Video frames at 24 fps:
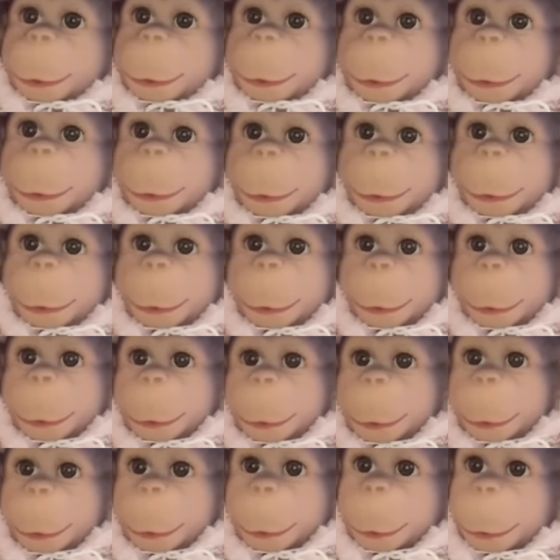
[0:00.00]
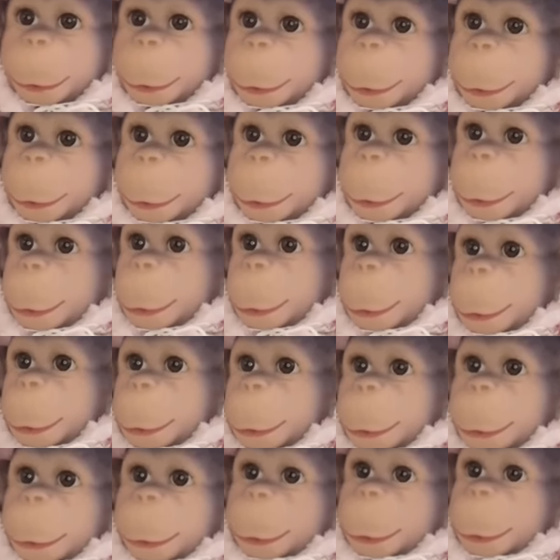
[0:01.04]
Look how gorgeous, with the brown
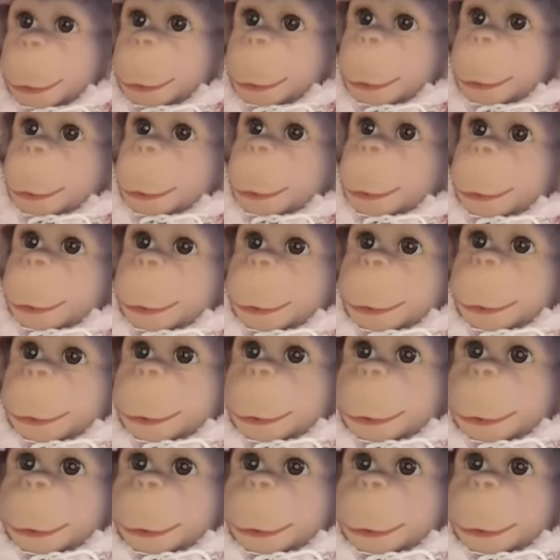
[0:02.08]
eyes again.